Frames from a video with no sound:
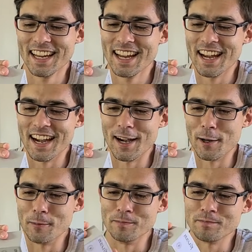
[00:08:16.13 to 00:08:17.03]

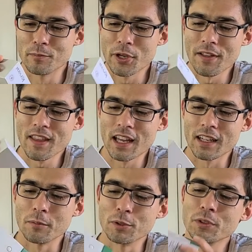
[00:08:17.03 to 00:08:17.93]
Beyond that,
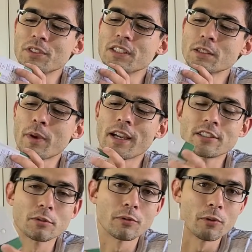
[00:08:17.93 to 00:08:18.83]
I mean, we've seen this
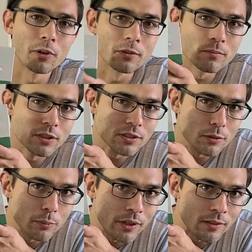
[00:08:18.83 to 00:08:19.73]
packaging before. There's a
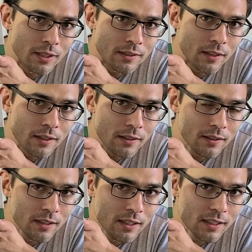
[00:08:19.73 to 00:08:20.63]
little button right there,
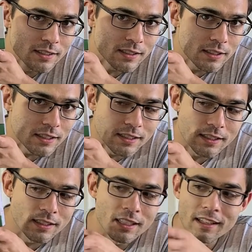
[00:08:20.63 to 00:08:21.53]
gets clicked
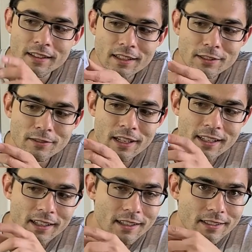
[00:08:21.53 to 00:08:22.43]
in, and then you kind
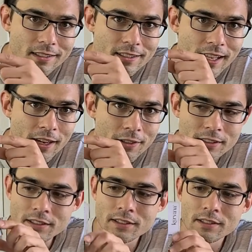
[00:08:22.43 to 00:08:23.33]
of got to tear
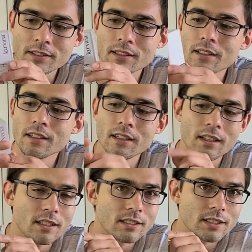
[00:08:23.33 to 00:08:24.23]
this
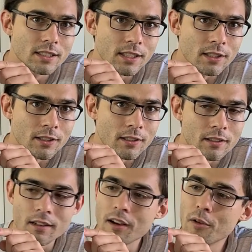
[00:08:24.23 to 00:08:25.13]
sticker
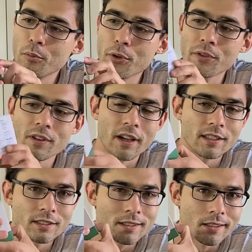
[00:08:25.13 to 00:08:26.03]
on both
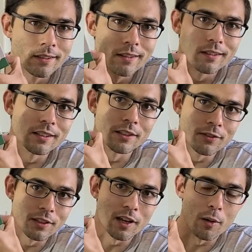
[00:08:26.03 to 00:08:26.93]
sides to lift
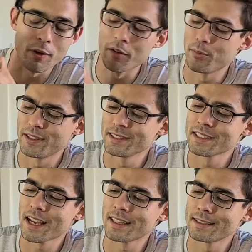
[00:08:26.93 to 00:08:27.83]
the top off. But
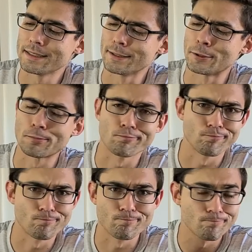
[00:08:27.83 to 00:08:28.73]
inside is
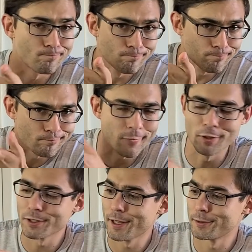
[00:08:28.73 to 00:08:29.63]
your
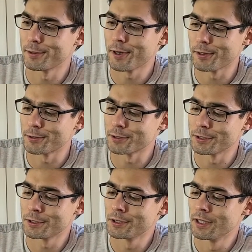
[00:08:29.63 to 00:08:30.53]
standard cartridge.